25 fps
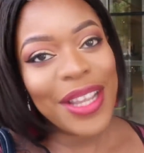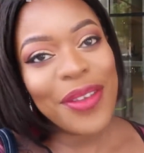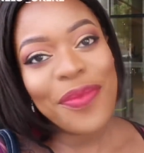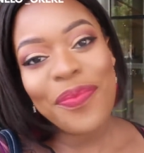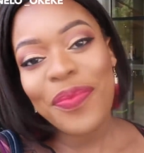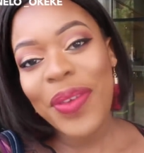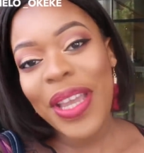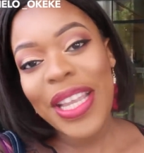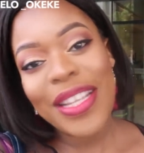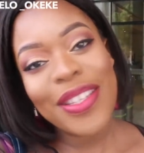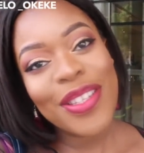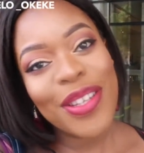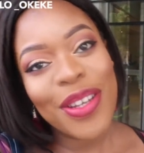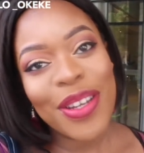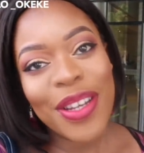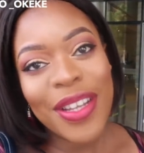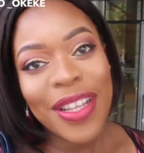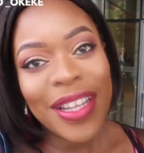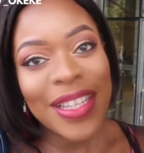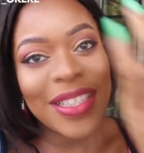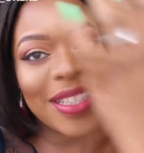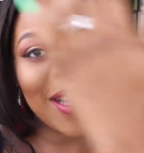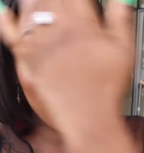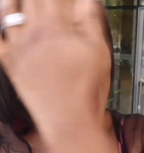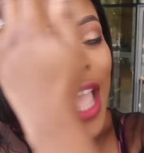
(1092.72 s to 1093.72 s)
taking
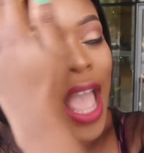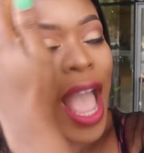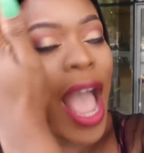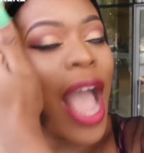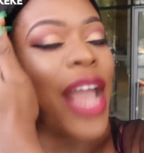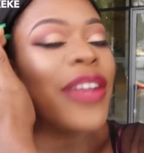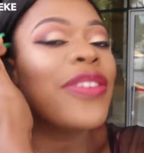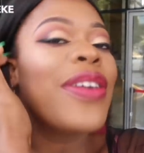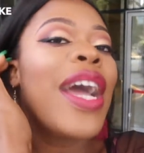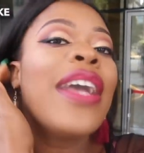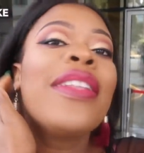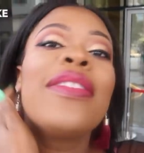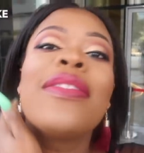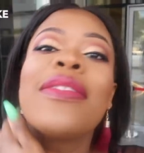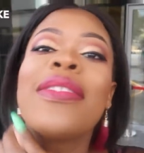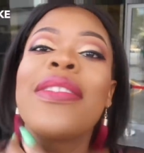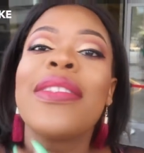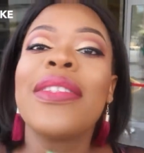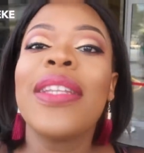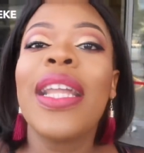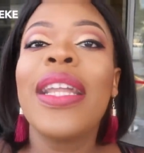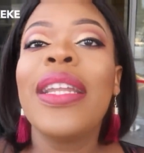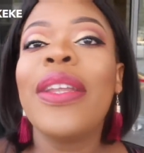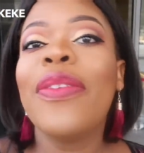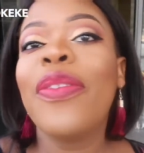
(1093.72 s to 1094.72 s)
pictures. I tried to
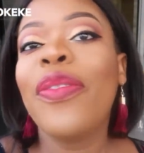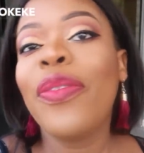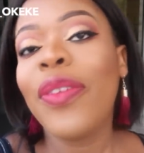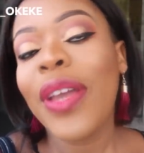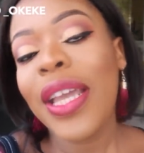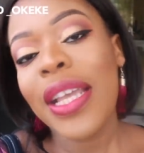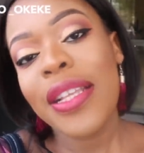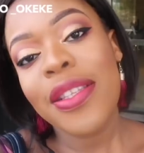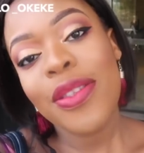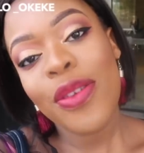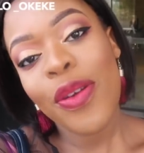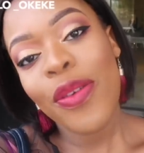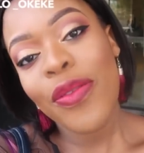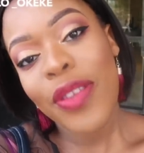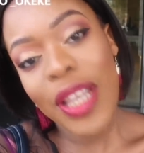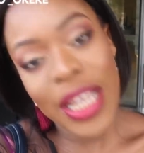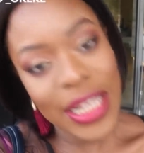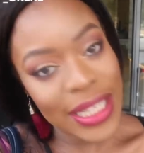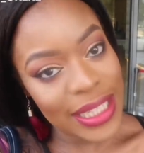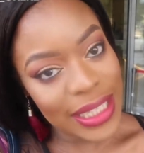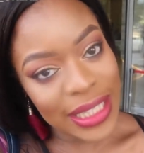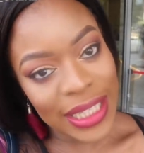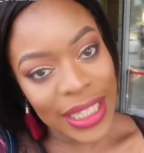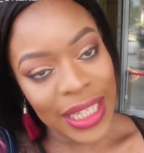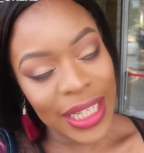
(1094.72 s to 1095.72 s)
slay the face,
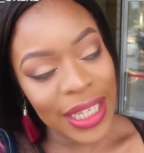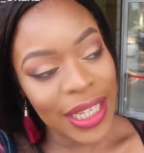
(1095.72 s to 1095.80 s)
obviously.